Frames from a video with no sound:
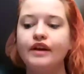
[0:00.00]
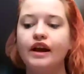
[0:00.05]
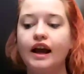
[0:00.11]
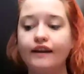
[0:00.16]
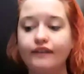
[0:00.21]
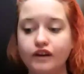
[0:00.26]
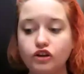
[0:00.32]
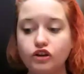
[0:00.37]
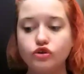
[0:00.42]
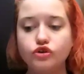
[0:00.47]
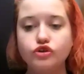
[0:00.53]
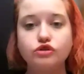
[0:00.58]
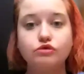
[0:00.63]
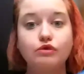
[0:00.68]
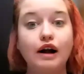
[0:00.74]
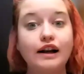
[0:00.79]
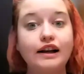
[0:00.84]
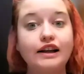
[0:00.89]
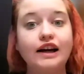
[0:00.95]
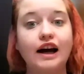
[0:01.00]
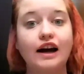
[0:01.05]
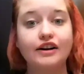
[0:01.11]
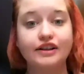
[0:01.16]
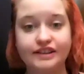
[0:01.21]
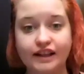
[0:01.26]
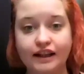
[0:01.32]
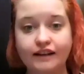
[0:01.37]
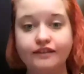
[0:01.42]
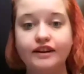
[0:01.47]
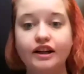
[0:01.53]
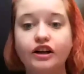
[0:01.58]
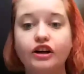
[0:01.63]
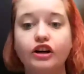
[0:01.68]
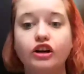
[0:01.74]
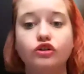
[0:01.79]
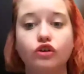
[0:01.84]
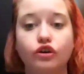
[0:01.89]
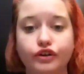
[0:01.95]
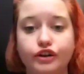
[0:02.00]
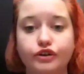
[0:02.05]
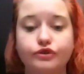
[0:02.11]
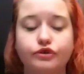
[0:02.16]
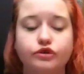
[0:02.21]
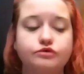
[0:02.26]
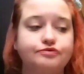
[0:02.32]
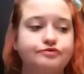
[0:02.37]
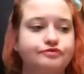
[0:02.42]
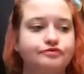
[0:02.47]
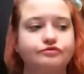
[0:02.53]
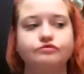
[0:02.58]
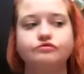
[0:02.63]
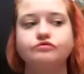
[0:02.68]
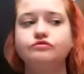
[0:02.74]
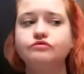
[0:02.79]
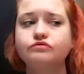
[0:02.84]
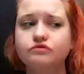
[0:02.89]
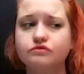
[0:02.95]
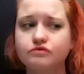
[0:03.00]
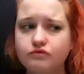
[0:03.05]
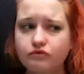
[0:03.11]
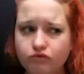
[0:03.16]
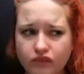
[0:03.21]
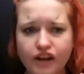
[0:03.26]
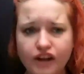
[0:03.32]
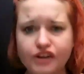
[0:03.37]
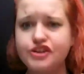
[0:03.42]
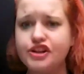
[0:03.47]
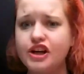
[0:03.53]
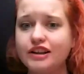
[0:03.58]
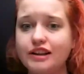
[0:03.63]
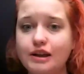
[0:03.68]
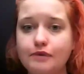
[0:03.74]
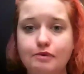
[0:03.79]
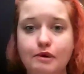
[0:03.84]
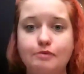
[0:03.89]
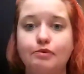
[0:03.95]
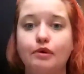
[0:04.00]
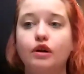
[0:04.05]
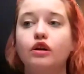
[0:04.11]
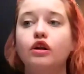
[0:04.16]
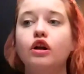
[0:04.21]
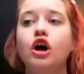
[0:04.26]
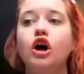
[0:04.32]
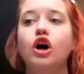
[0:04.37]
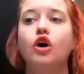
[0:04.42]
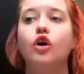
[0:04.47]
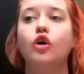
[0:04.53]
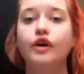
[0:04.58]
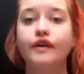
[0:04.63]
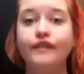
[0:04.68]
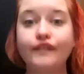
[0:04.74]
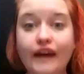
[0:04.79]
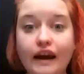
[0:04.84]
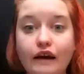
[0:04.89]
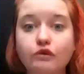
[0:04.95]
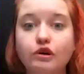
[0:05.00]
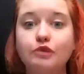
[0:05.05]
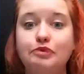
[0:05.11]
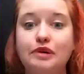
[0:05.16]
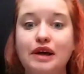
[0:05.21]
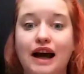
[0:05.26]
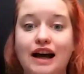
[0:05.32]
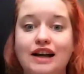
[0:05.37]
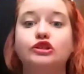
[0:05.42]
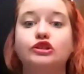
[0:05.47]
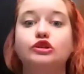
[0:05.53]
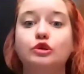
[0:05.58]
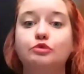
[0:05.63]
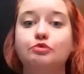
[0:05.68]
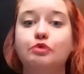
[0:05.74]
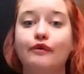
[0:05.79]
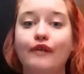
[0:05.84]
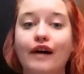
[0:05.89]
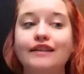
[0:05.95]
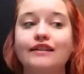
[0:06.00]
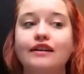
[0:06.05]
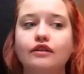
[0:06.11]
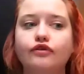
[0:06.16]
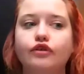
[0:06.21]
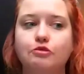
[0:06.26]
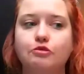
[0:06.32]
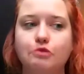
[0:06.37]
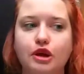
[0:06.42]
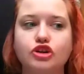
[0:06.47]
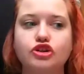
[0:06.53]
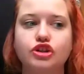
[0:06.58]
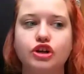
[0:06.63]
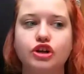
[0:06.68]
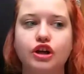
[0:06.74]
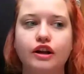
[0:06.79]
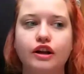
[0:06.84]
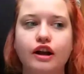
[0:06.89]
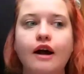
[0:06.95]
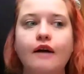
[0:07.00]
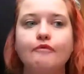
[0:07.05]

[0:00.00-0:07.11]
and they usually are sent there in order to check the people, or they will be asked to provide information